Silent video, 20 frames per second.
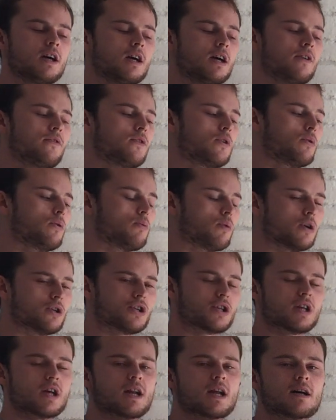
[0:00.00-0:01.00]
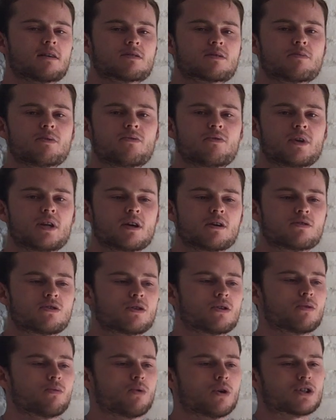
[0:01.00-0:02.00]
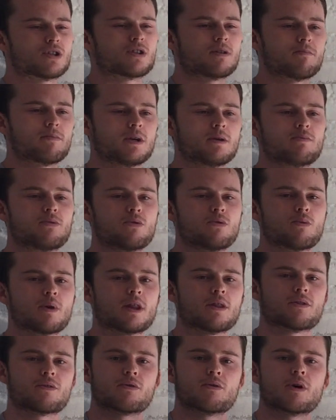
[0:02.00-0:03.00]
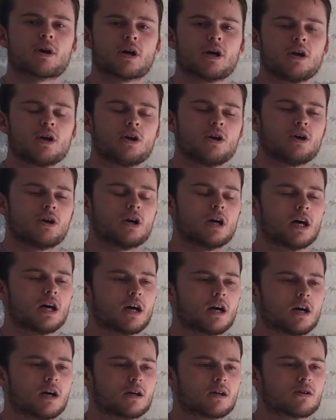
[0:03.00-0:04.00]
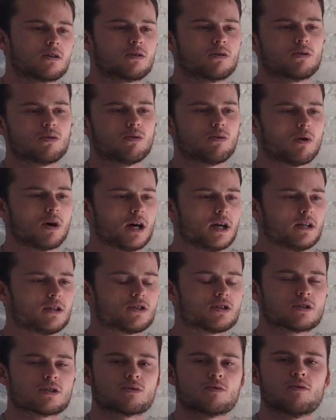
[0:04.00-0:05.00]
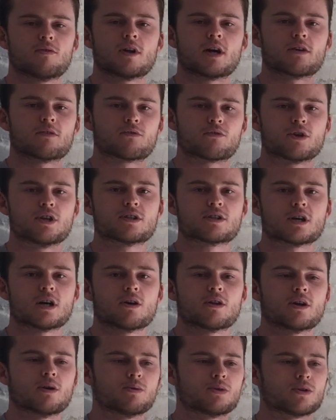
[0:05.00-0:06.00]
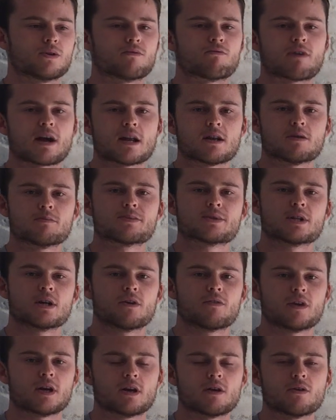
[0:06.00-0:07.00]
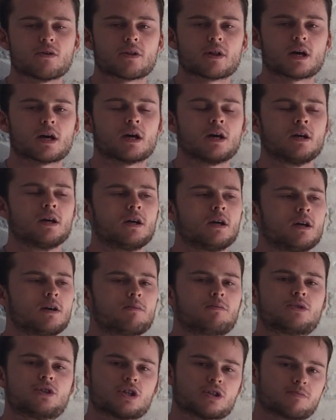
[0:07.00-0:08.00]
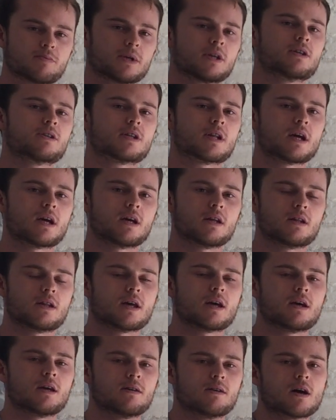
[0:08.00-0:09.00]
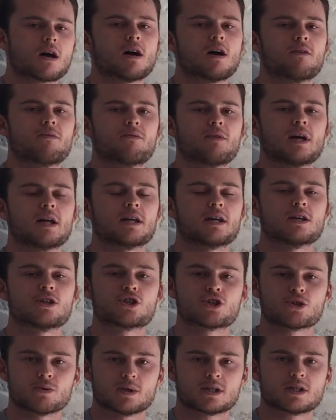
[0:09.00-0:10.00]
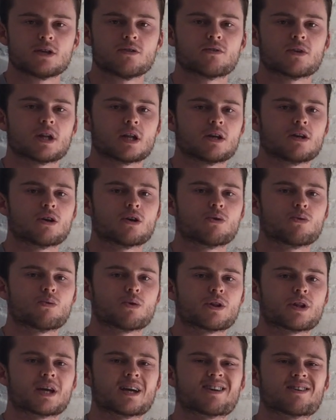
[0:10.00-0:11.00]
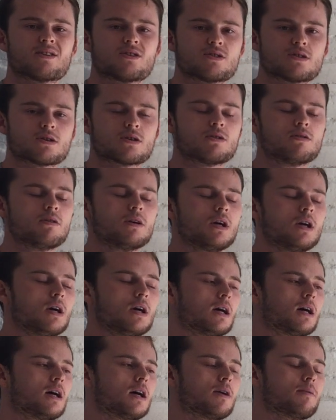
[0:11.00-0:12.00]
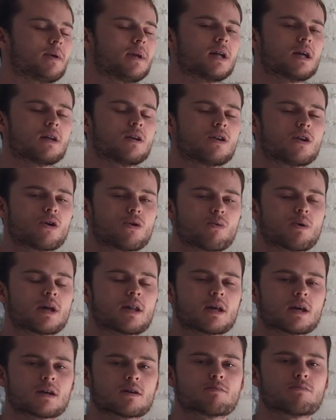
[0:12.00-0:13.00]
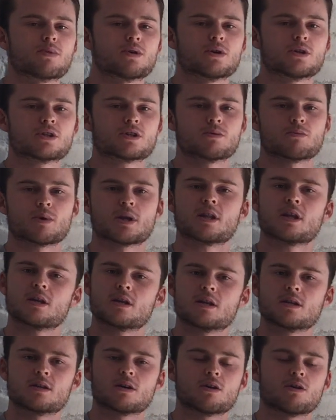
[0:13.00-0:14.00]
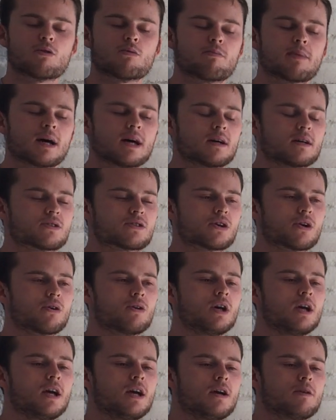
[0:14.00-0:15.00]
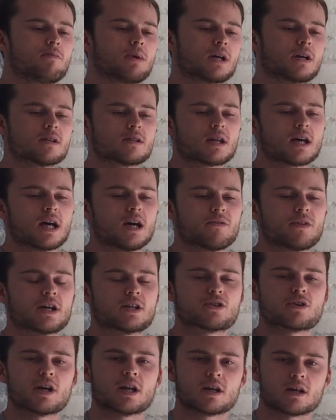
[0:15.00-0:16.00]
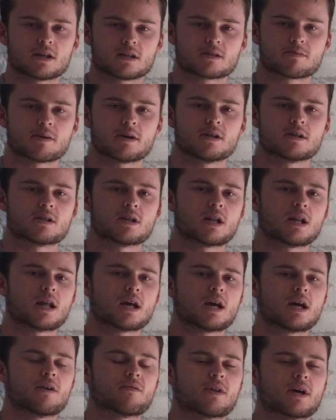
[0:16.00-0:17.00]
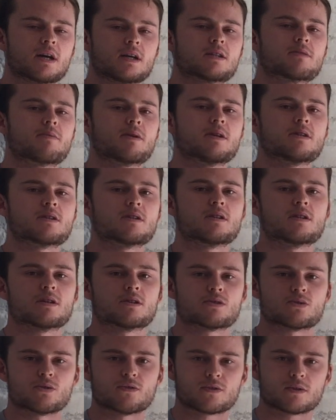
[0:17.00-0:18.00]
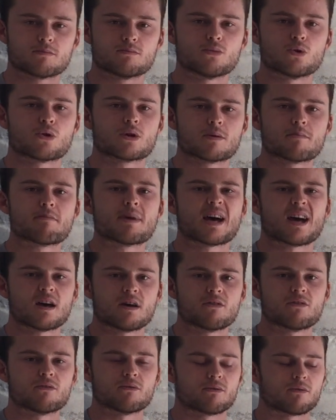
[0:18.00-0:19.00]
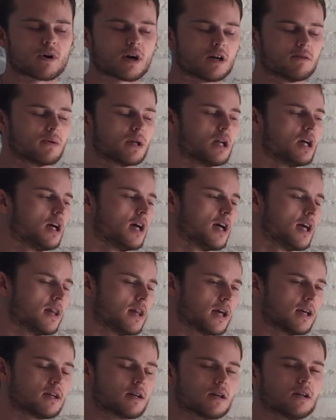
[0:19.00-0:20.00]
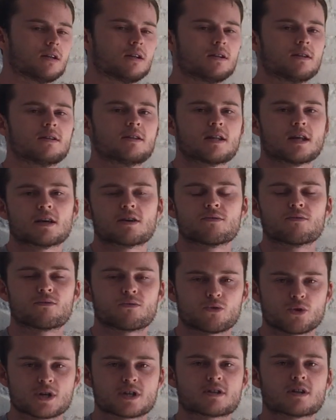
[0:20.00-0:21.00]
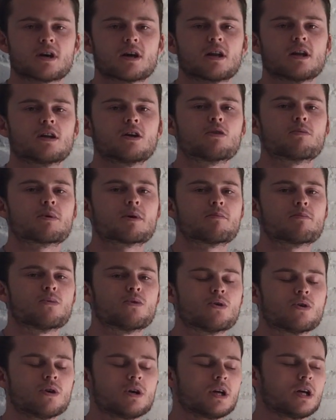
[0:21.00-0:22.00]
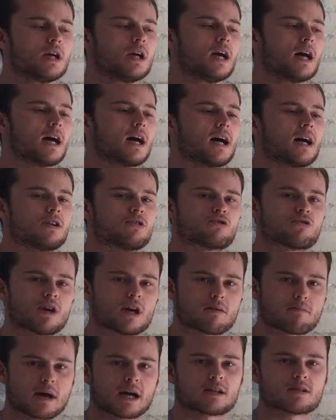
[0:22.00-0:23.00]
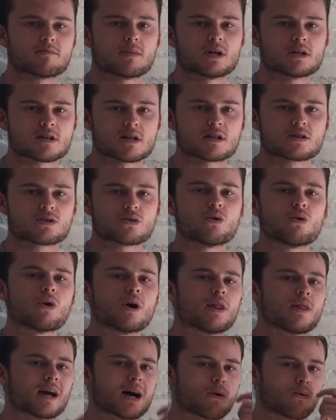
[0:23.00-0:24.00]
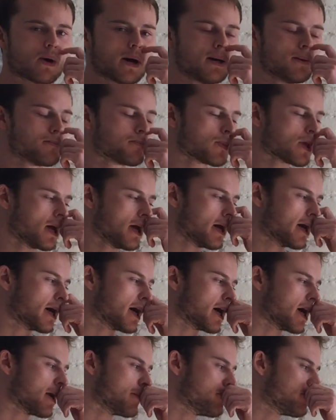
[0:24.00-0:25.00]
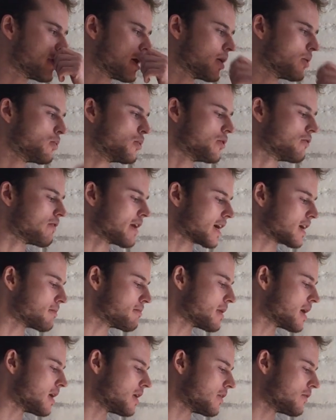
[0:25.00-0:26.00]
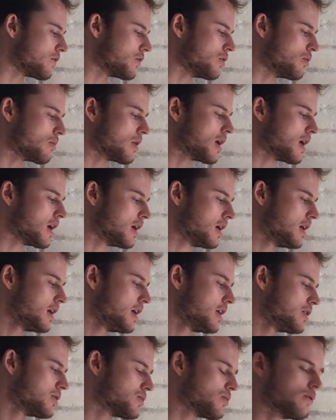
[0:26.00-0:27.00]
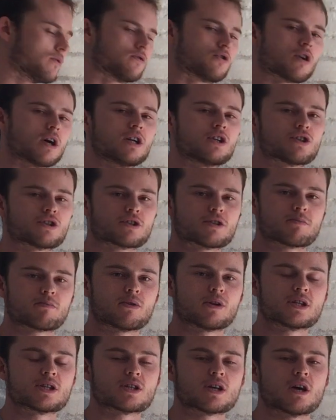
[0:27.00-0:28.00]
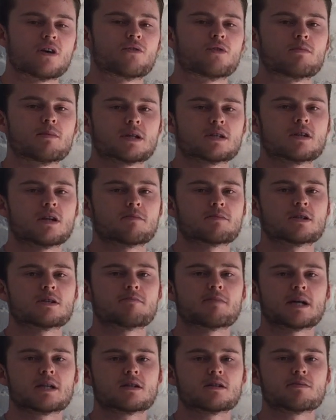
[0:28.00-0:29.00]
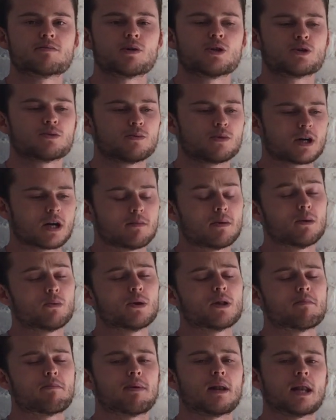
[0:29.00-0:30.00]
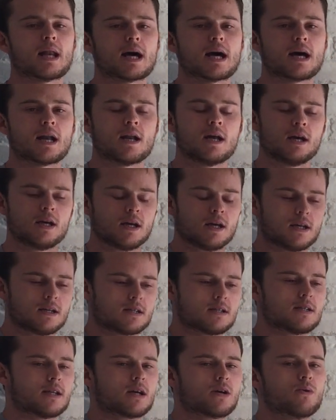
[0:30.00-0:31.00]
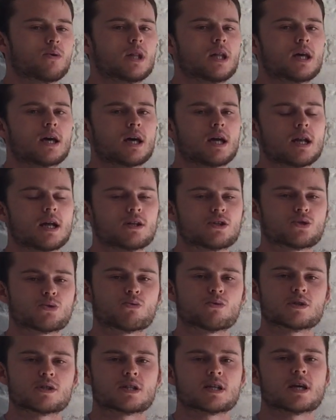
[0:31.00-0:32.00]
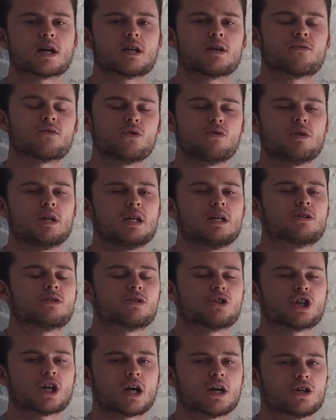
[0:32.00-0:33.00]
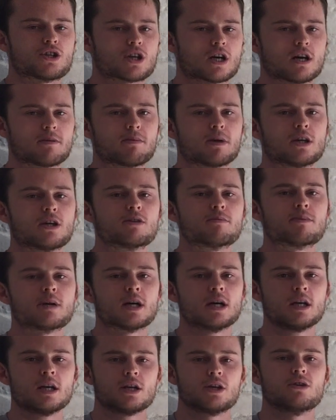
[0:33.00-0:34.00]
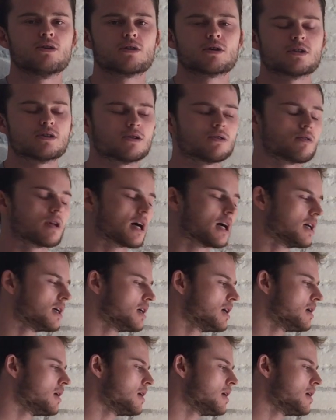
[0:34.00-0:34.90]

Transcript: If you watch the announcement videos, you can watch some people went through it quite just sort of like freestyle. They were doing random stuff here and there, just because they are fairly intuitive and they know what they can do, and they know where they can push and where they need to hold back. So because they have that training experience and they have that experience in a sort of more competitive environment, they can freestyle a little bit more and try to maximize their score in that way. But I would recommend, if you are sort of trying just to preserve your muscle ups as best as possible, come up with a plan, stick with it, and then towards the end, if you need to change it up a little bit, you can do that.